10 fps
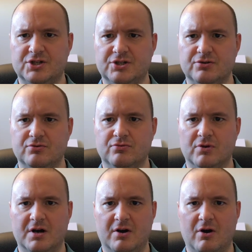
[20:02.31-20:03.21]

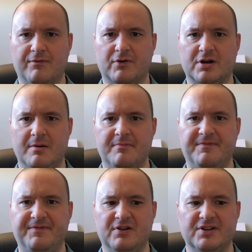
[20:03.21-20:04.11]
to uh,
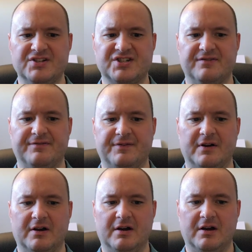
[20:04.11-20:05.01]
overcome feelings
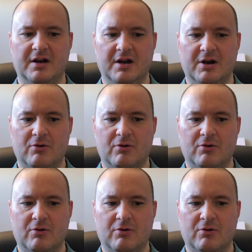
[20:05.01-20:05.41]
of